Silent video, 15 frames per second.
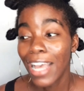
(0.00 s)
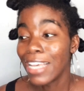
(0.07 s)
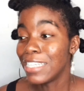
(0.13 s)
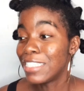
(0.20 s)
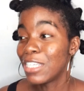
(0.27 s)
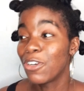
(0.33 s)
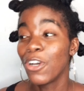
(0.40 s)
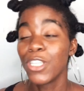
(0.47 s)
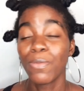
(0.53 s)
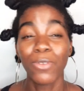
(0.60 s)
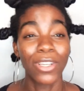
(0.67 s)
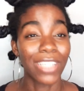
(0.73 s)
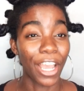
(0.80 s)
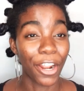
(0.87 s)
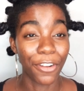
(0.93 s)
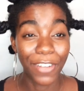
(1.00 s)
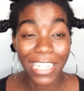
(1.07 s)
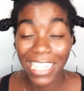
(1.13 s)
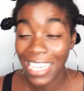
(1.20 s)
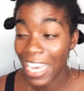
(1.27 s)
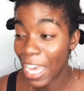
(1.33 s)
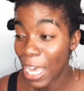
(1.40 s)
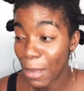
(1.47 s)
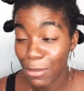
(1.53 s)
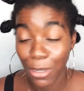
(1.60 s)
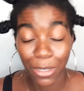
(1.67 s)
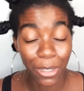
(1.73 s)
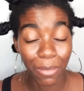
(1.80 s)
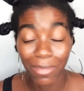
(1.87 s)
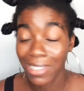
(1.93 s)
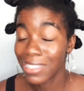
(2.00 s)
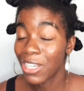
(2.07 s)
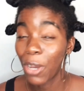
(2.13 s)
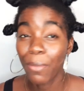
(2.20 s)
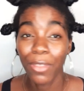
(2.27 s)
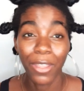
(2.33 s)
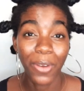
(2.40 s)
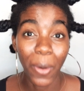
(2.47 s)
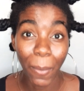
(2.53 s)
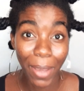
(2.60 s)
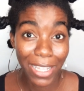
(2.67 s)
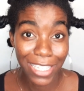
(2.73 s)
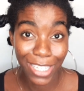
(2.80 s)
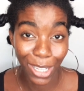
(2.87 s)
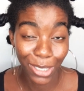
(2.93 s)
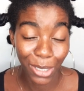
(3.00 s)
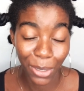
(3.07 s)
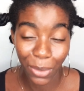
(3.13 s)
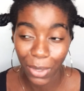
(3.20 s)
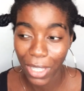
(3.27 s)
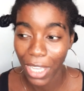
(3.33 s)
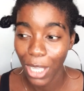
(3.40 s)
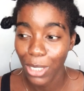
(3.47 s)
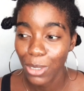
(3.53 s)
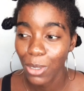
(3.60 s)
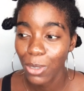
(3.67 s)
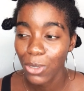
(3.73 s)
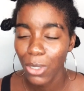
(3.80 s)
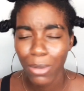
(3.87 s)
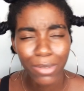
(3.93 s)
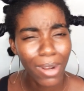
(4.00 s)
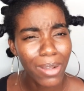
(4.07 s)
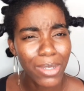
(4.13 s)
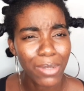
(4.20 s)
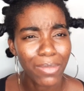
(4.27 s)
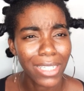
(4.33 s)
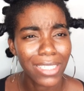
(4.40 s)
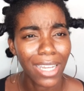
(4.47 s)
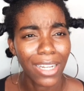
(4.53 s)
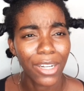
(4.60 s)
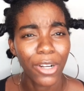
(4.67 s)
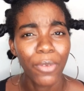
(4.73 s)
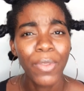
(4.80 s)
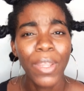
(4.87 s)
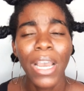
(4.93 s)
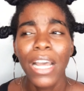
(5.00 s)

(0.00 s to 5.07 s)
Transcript: Is it going to be just Ayurvedic herbs or something? Tell me in the comment section. Okay, so subscribe to my channel.